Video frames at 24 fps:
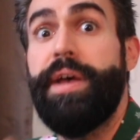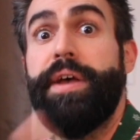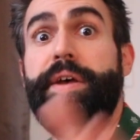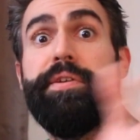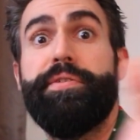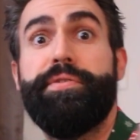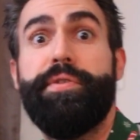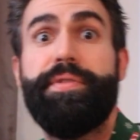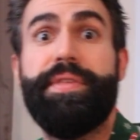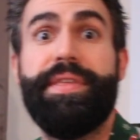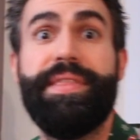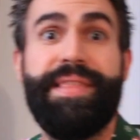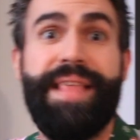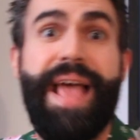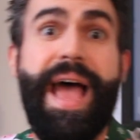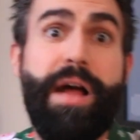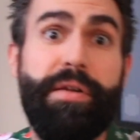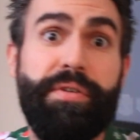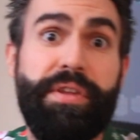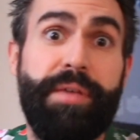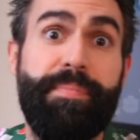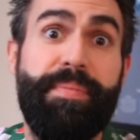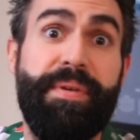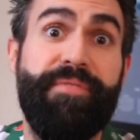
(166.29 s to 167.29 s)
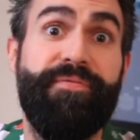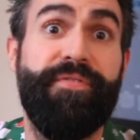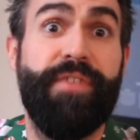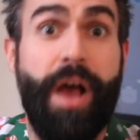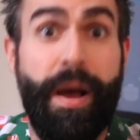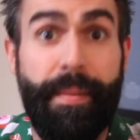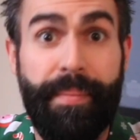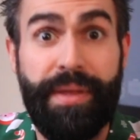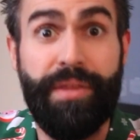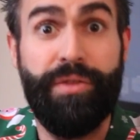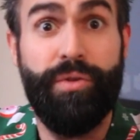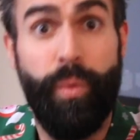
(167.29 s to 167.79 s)
so the sound could be
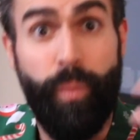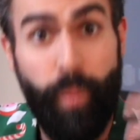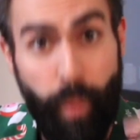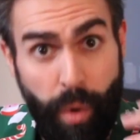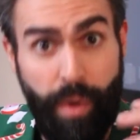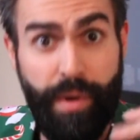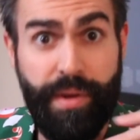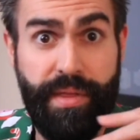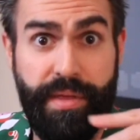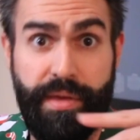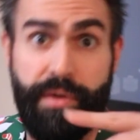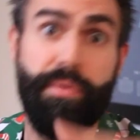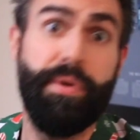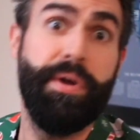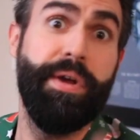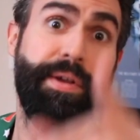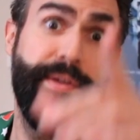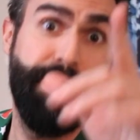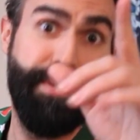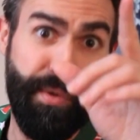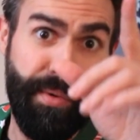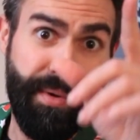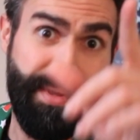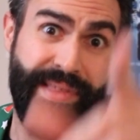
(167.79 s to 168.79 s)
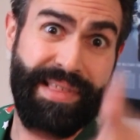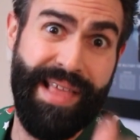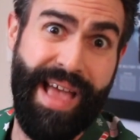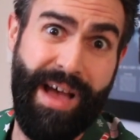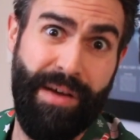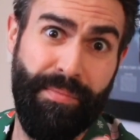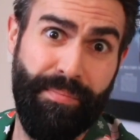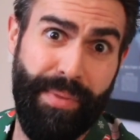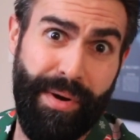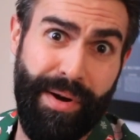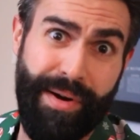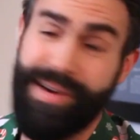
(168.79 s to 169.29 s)
coming towards you. So a
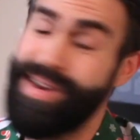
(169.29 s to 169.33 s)
soundbar